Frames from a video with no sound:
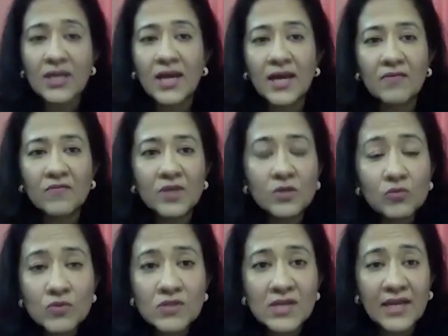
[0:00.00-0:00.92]
and
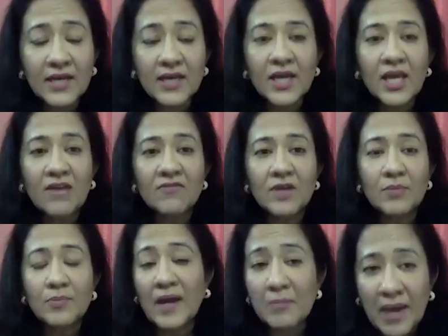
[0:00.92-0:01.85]
we are
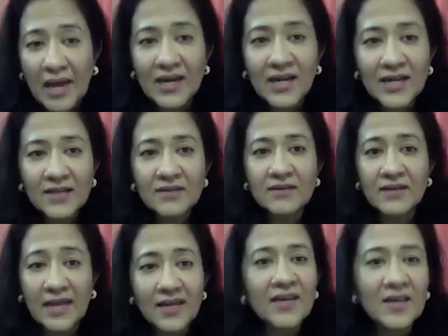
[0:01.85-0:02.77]
primarily a
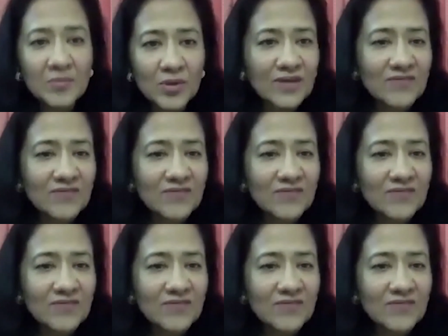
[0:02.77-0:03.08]
tech enabled,